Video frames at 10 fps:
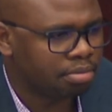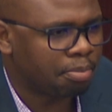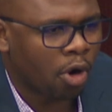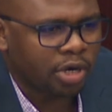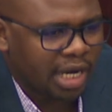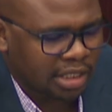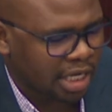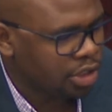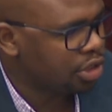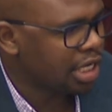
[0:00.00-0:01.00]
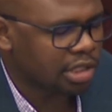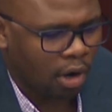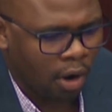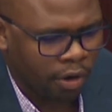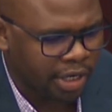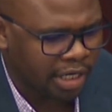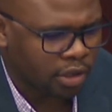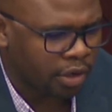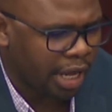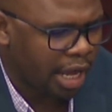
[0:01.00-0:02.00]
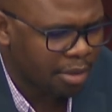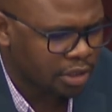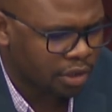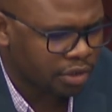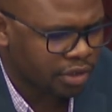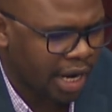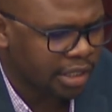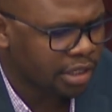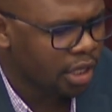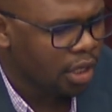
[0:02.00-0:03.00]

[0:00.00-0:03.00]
product that you just ordered on Amazon, right?